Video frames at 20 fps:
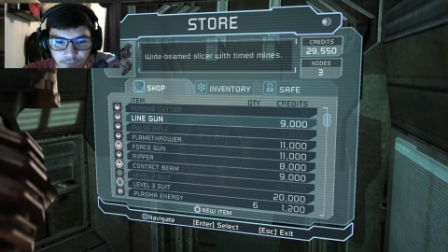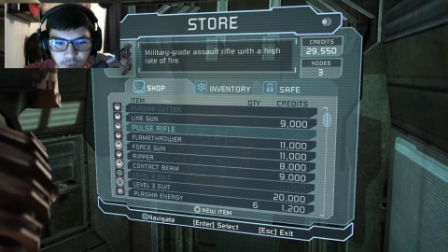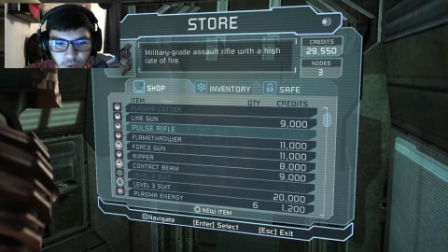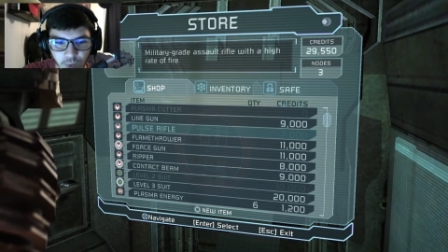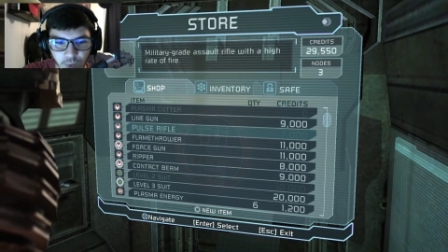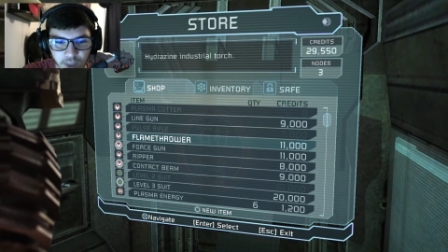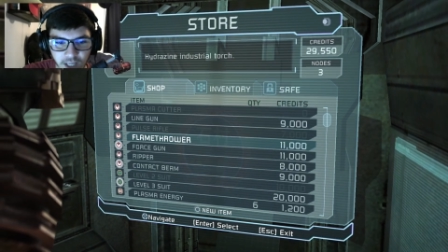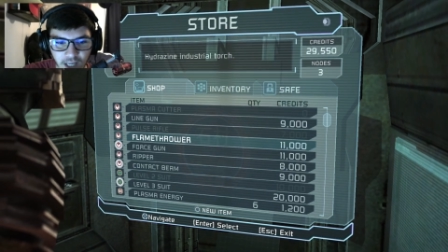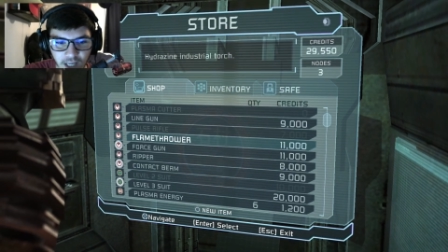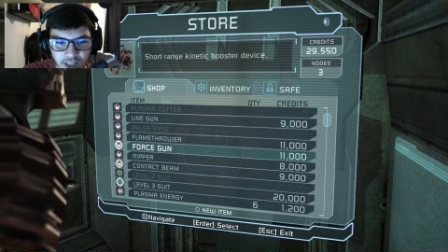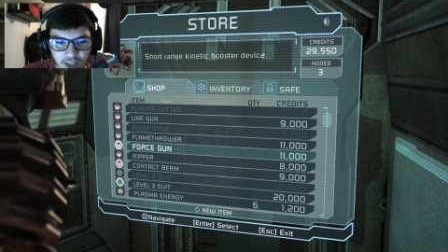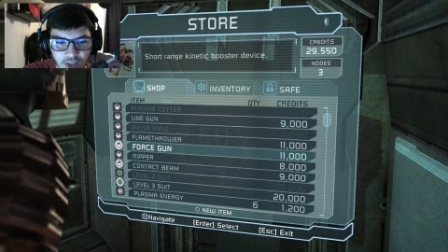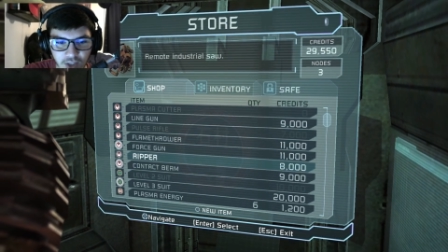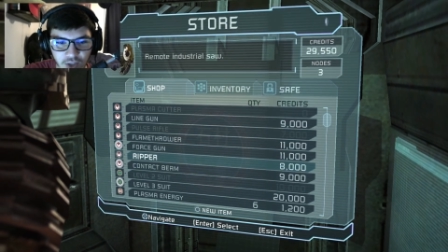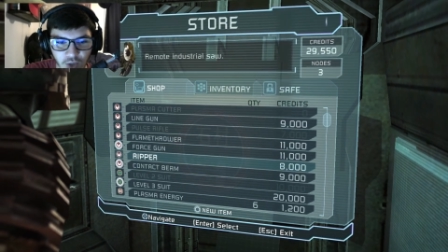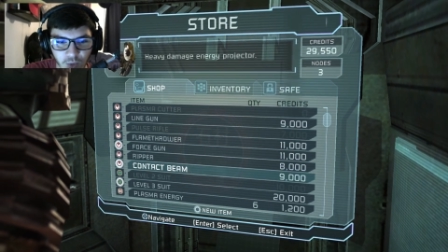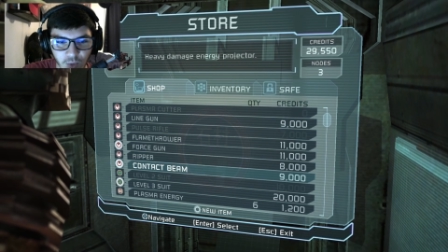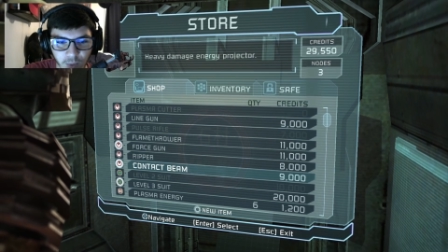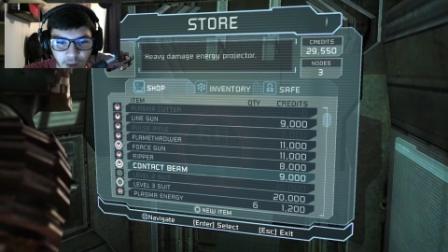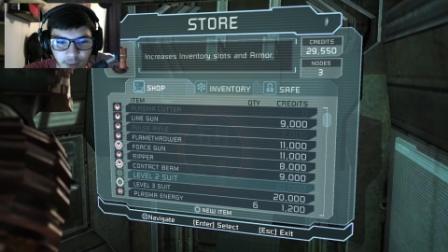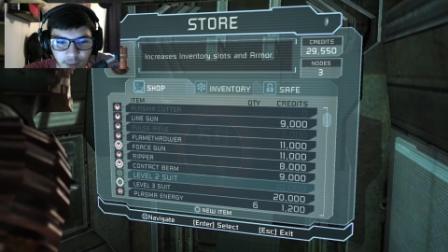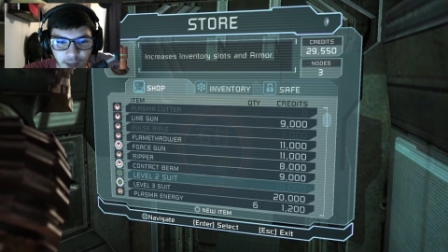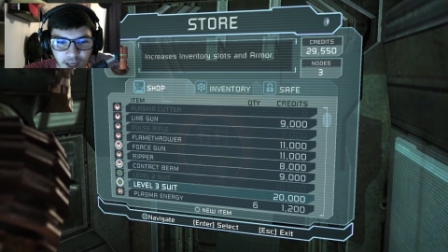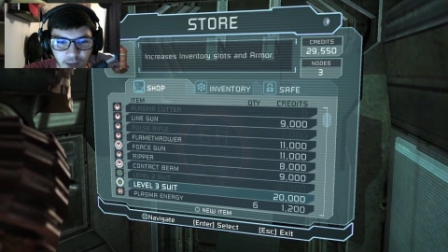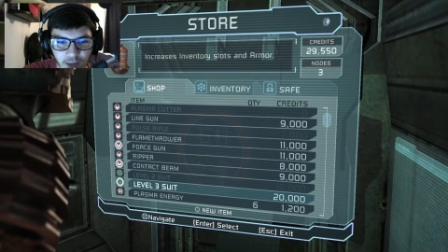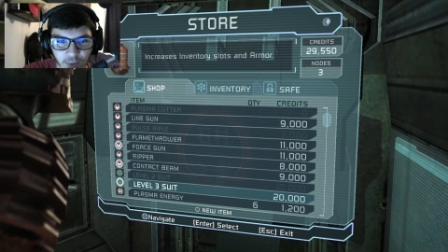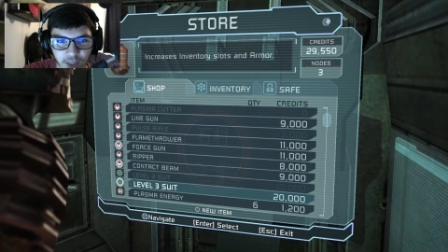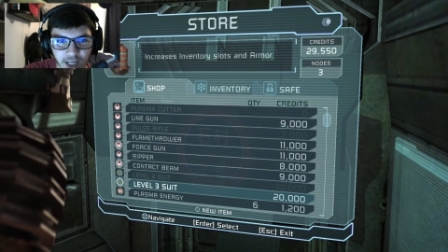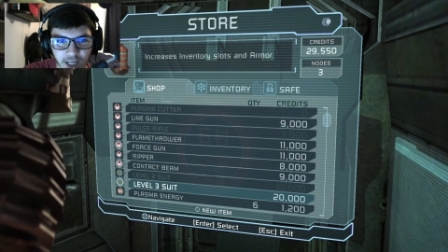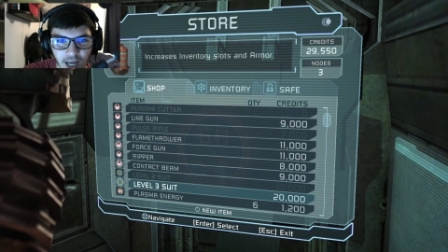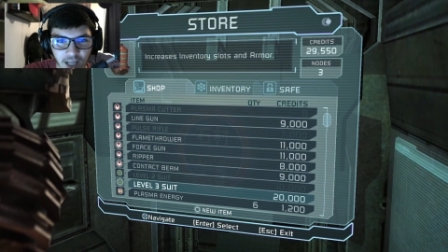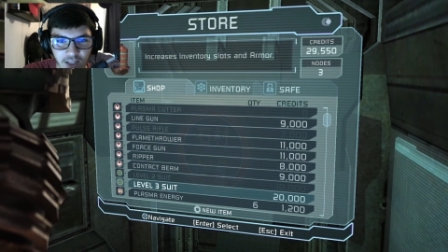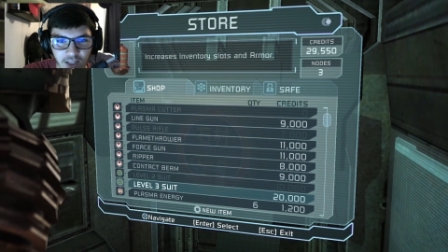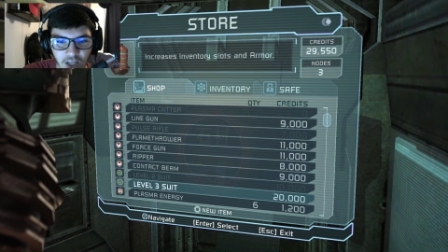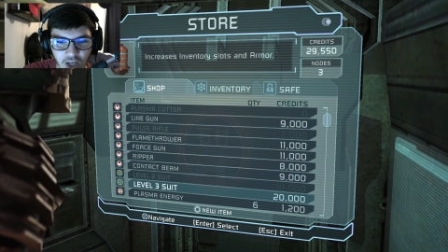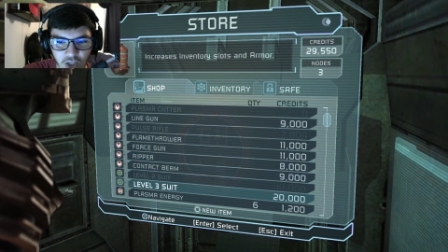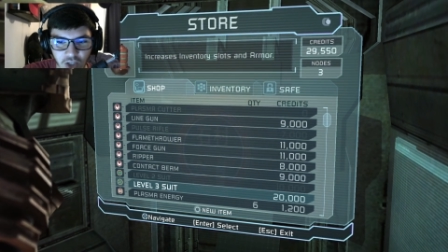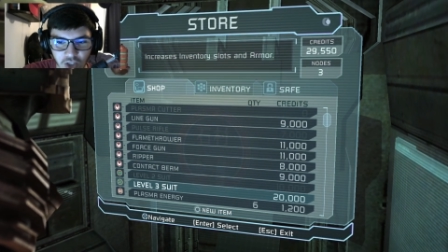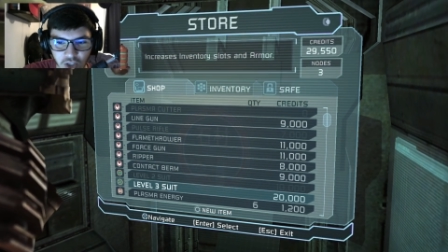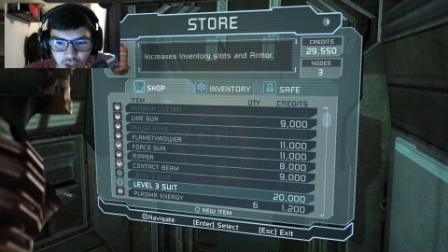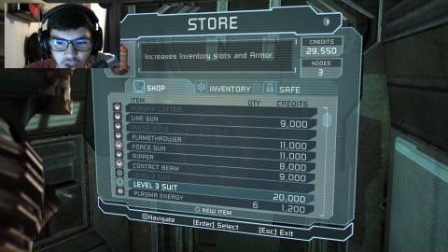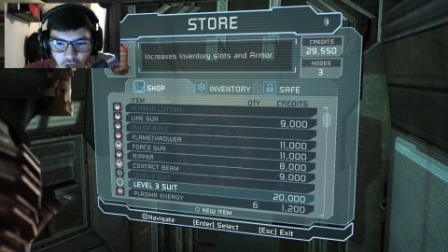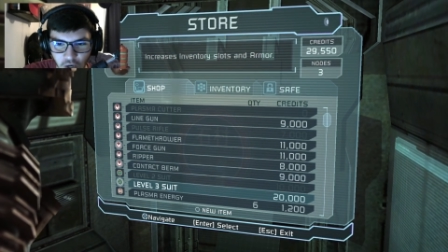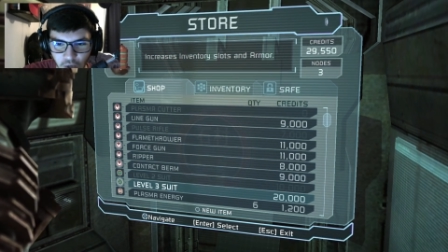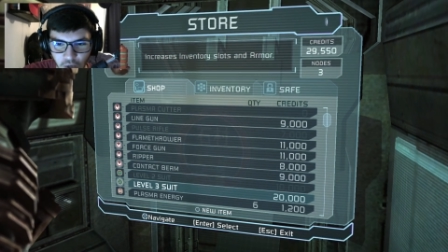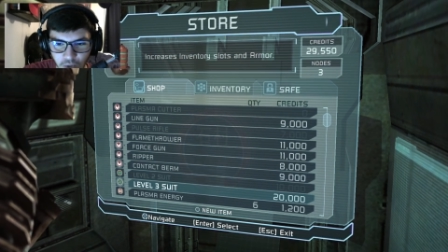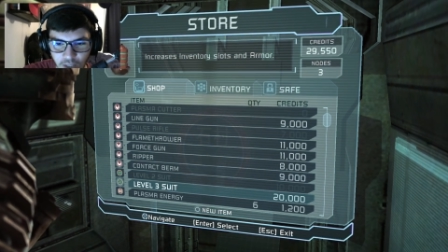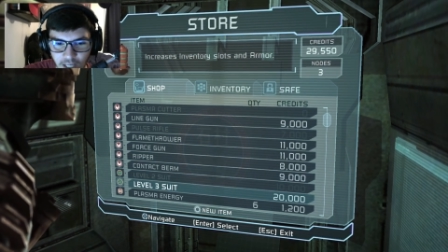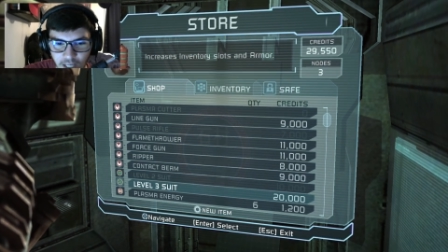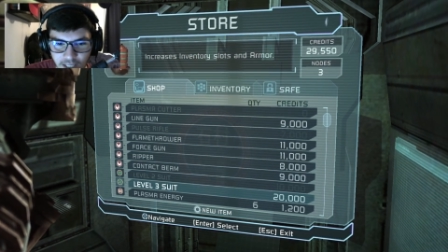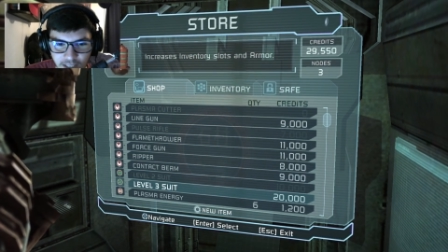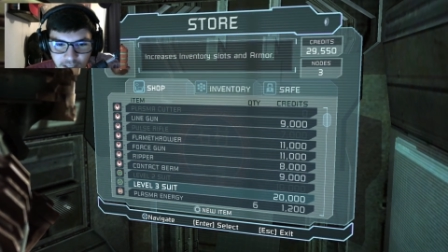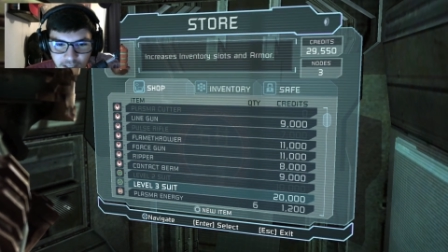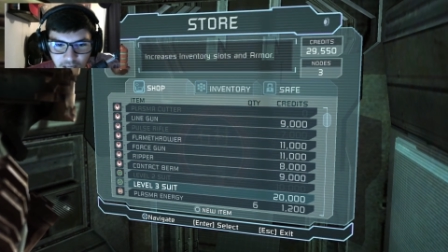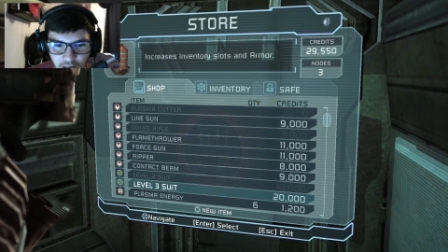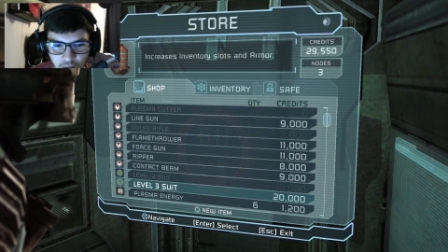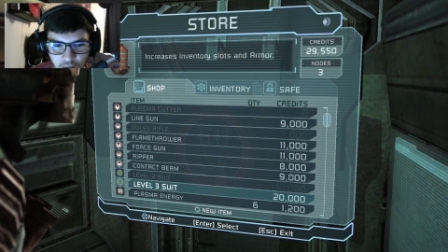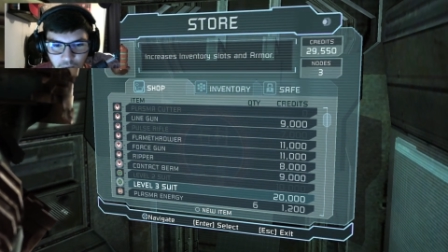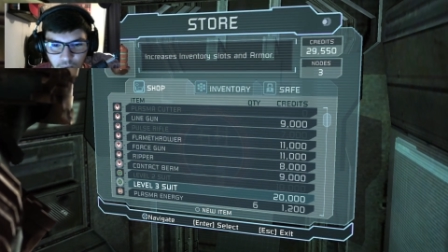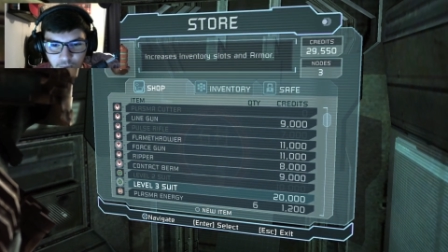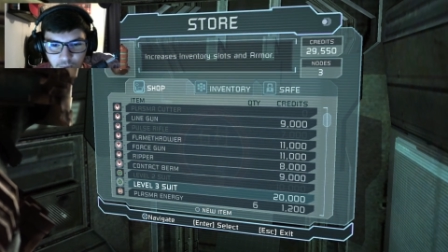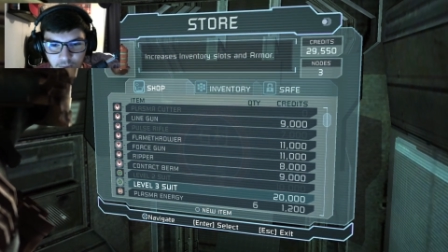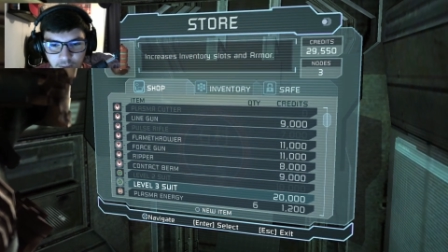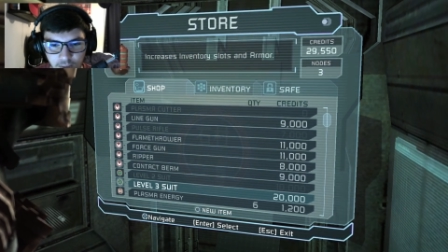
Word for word: We got the suit, baby. We got the suit. Let's go.